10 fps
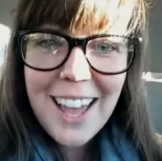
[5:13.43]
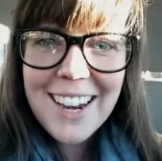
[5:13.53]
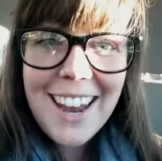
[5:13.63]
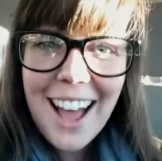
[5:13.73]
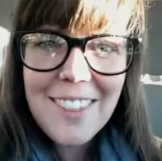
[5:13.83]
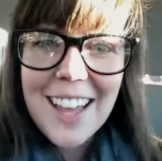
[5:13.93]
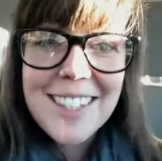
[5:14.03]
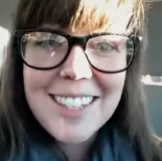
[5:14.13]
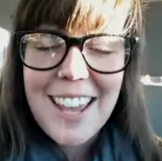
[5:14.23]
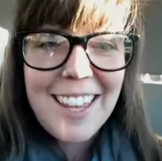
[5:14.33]
And now
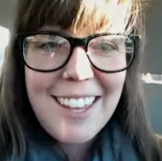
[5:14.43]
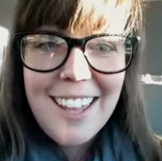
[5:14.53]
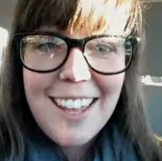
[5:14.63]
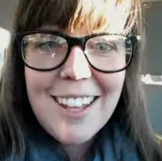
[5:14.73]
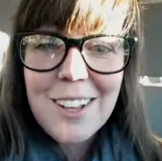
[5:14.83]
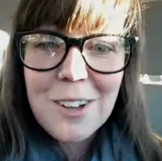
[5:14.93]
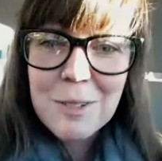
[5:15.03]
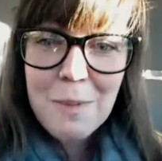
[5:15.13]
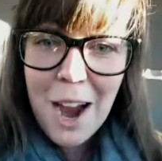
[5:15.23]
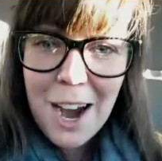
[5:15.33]
that's like
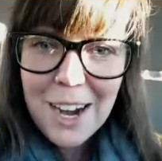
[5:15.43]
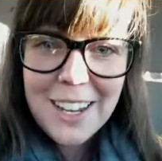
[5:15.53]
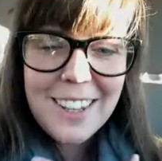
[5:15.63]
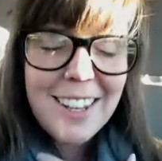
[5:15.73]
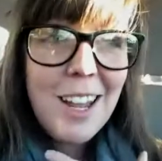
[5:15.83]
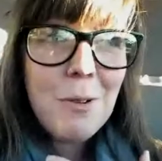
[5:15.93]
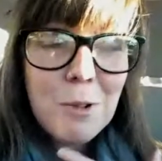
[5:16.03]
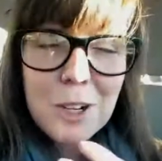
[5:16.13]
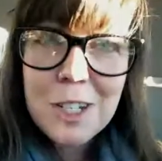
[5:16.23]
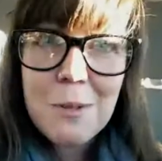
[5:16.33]
close to my heart. And
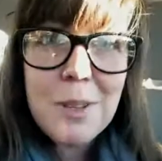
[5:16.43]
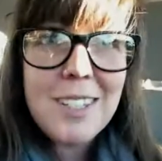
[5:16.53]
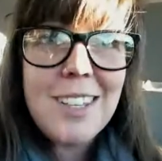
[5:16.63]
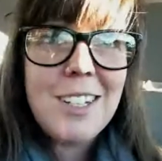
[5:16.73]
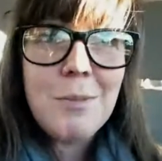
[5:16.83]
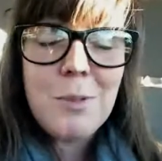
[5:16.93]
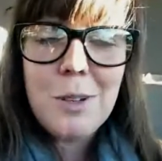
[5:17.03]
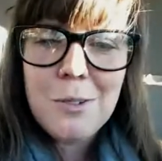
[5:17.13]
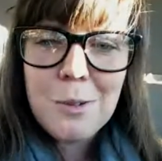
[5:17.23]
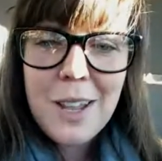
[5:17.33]
worship is such a
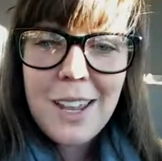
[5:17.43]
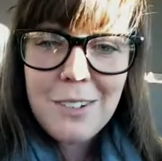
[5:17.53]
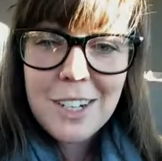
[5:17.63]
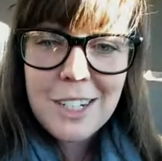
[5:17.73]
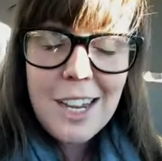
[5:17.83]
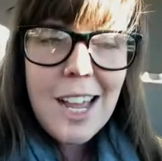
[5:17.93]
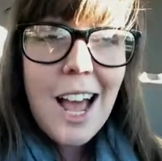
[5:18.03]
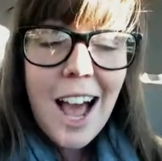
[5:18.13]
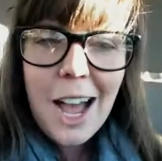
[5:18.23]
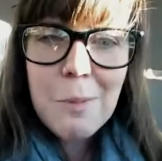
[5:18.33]
beautiful way in which
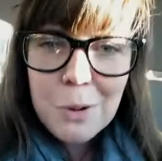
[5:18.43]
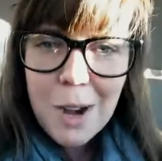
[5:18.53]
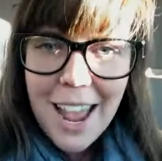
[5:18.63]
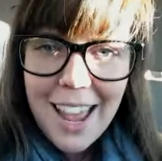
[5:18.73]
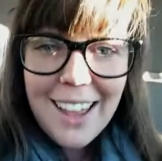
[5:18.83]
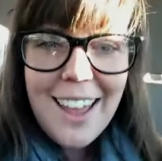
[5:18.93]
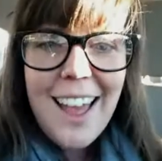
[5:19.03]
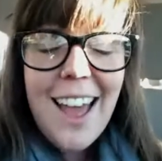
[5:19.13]
I pray.